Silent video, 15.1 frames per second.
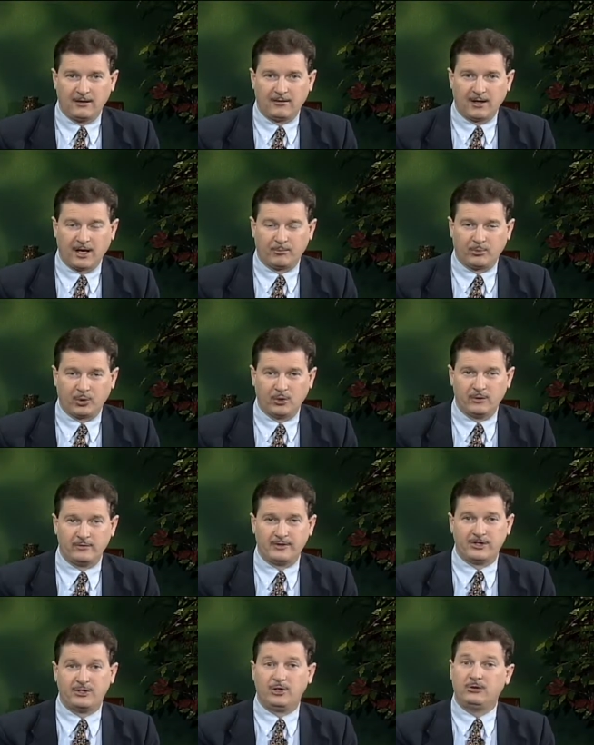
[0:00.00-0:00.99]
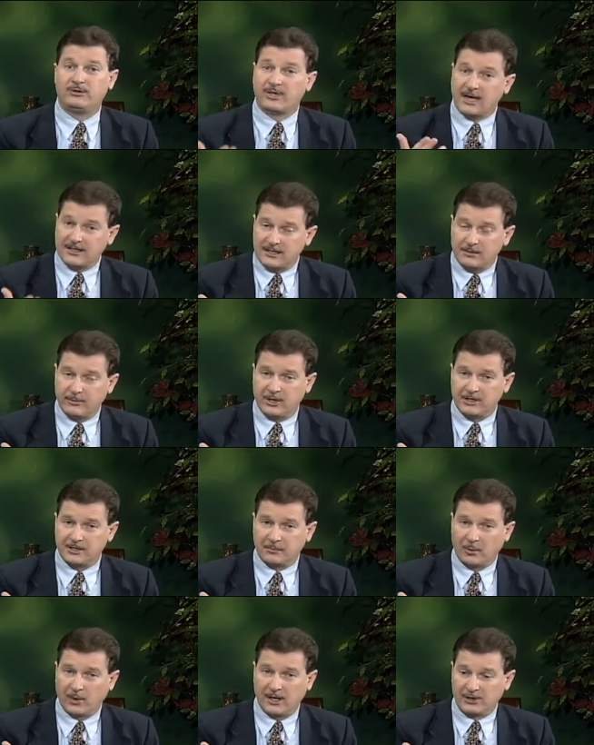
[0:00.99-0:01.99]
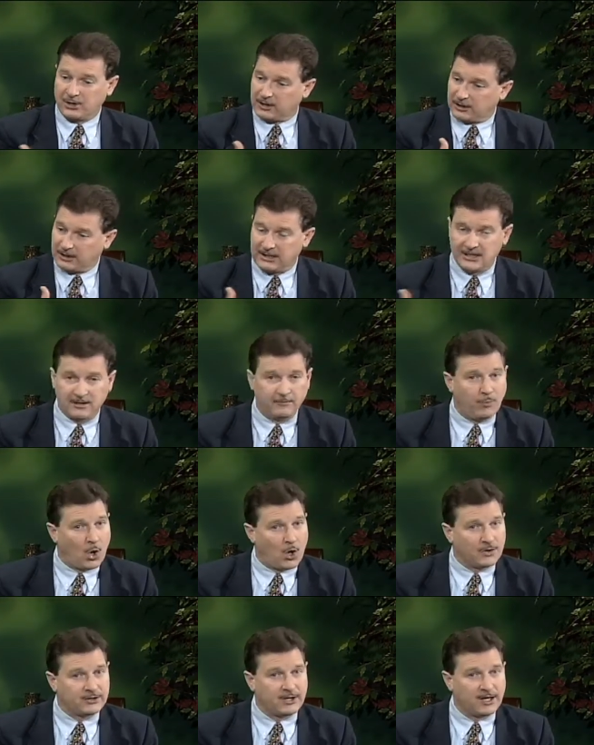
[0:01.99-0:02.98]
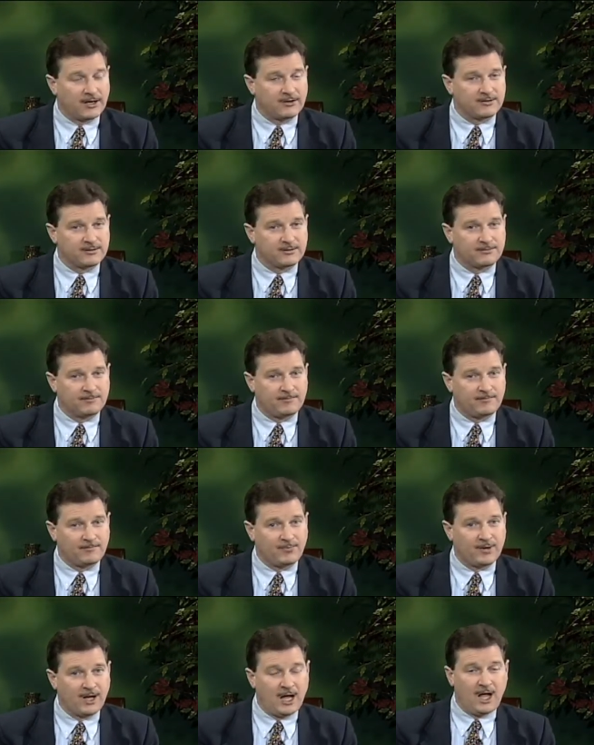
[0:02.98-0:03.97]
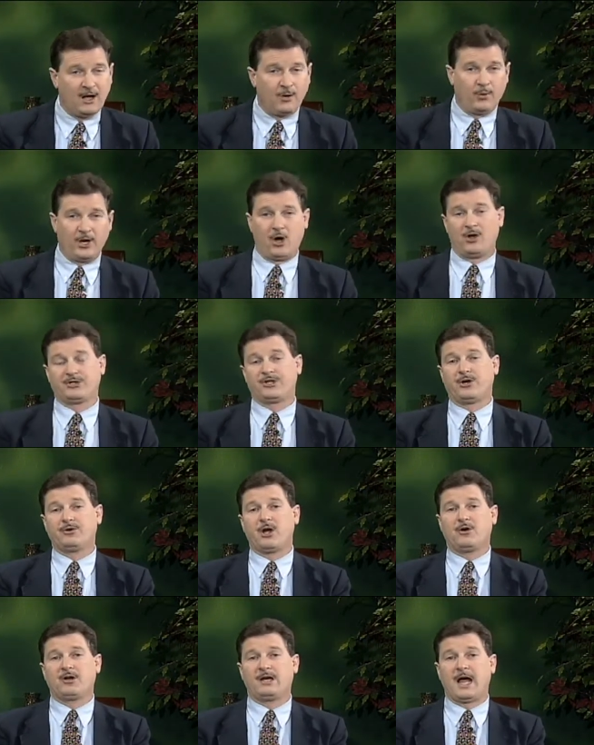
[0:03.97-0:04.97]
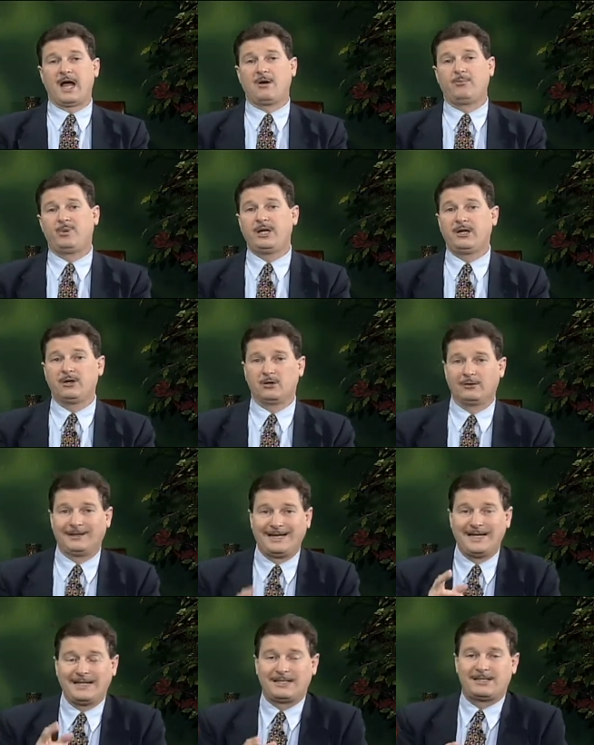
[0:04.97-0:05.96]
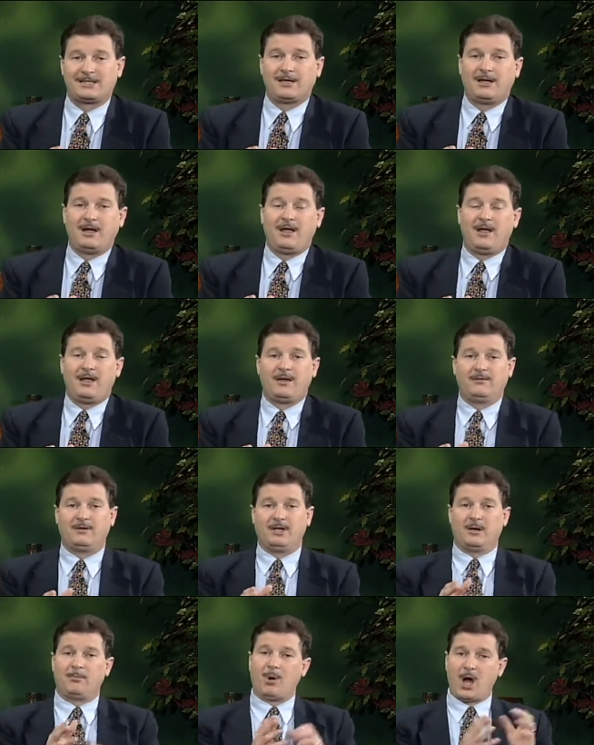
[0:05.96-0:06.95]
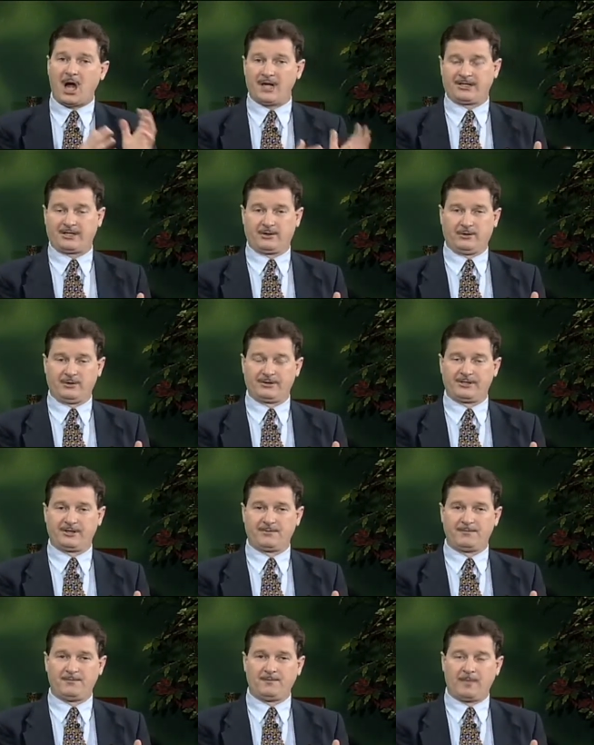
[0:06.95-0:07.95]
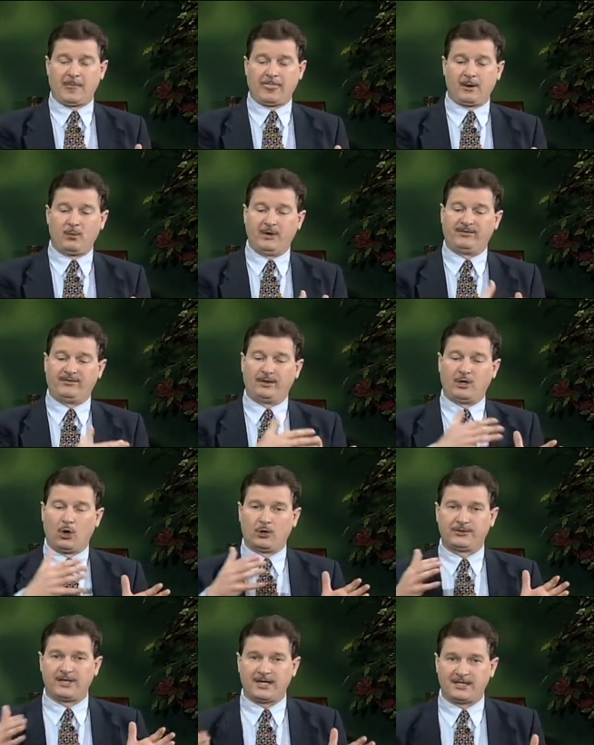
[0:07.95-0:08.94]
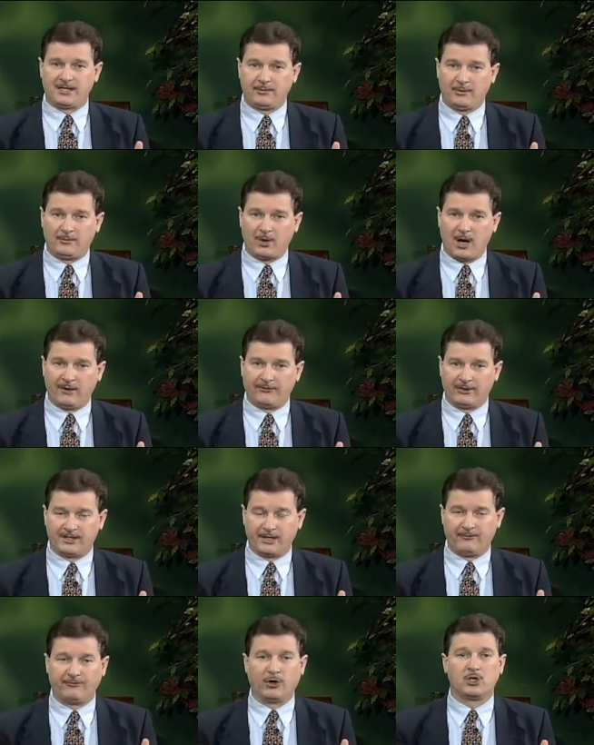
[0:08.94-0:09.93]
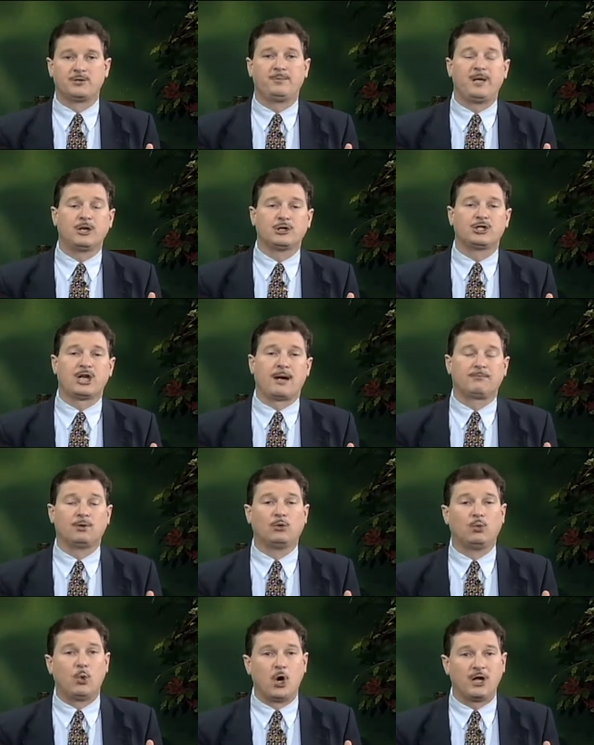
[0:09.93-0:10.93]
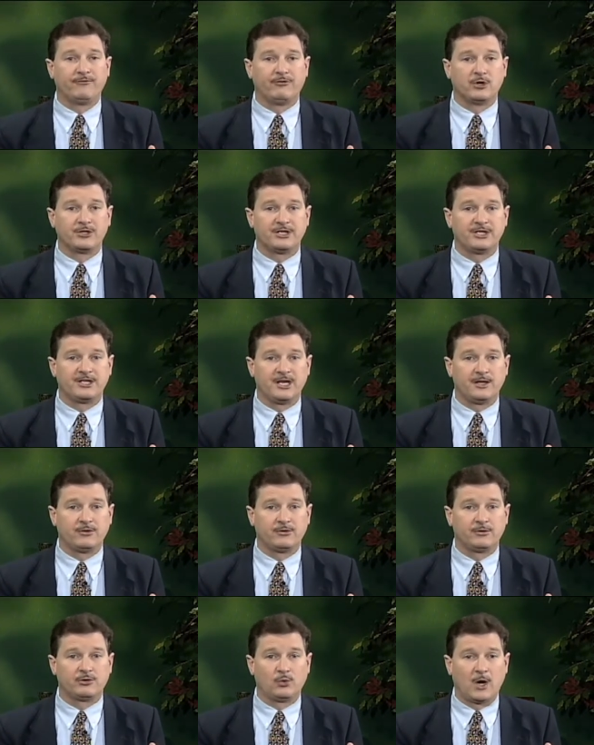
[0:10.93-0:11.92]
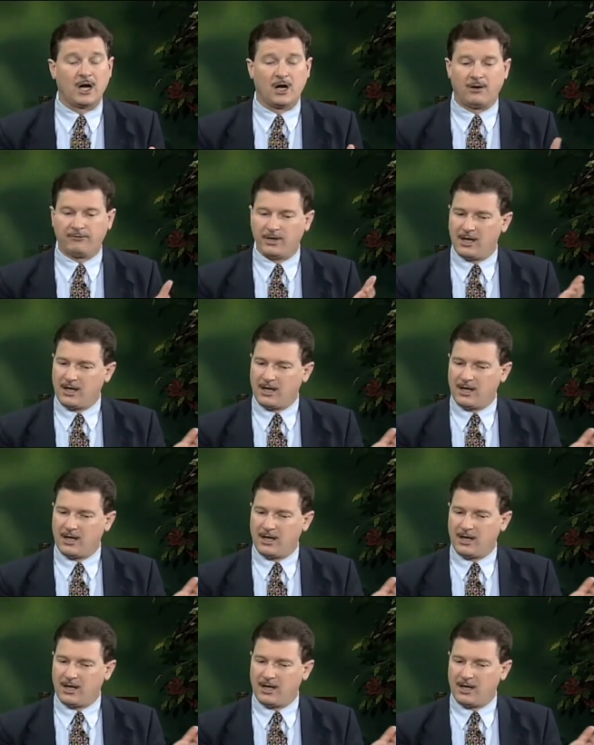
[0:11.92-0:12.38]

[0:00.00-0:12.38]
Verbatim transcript: That proves New Testament inspiration, at least of Paul's letters. We also noted how Peter linked the apostles with the Old Testament prophets in 1 Peter chapter 1 verses 10 through 12.